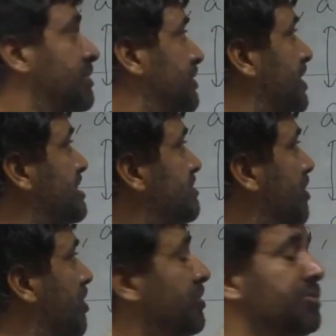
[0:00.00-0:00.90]
so there is
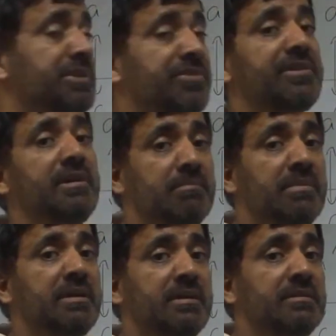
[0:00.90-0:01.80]
more to this
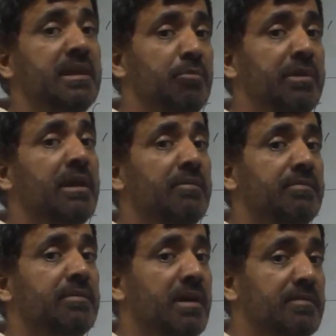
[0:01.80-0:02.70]
number than we have
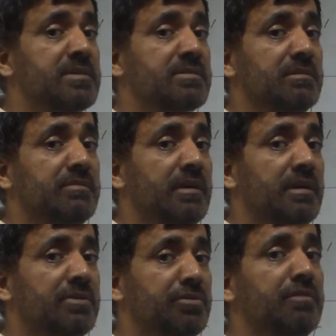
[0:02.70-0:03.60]
covered so far.
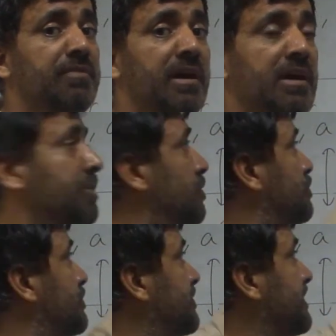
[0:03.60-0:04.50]
So far, you
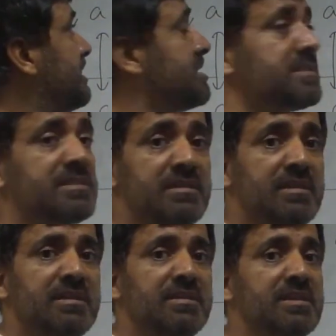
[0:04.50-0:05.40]
see this
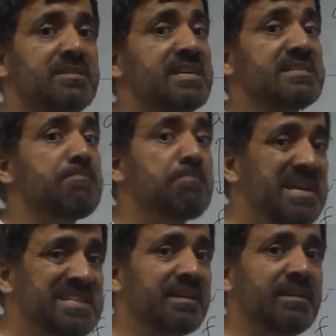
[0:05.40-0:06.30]
just as a
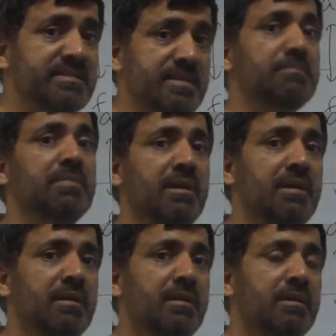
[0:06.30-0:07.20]
magical symbol,
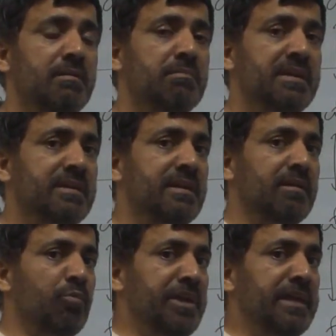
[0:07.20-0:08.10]
but
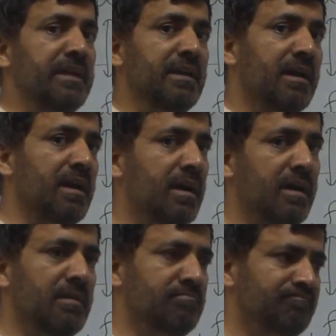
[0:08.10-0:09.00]
we
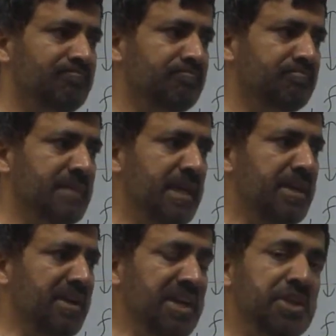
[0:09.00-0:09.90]

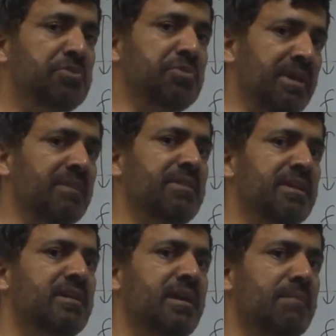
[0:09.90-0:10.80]
need to give
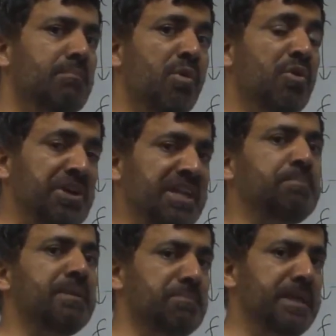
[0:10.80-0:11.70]
it a more
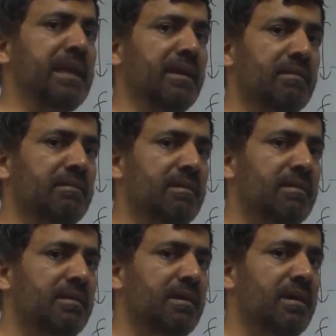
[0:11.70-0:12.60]
deeper meaning. Yeah?
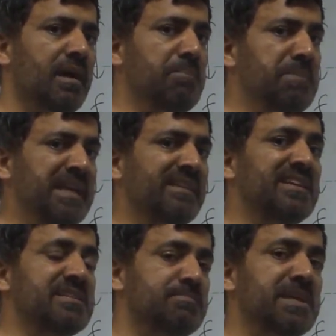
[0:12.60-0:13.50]
A meaning
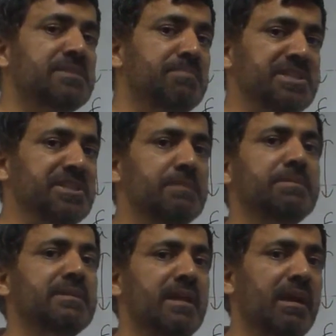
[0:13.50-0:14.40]
that is much, much
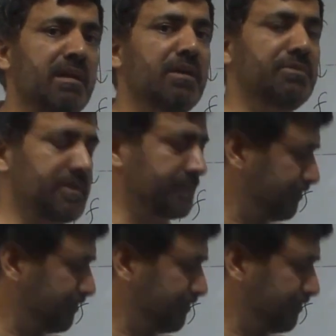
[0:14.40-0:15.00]
deeper than a count.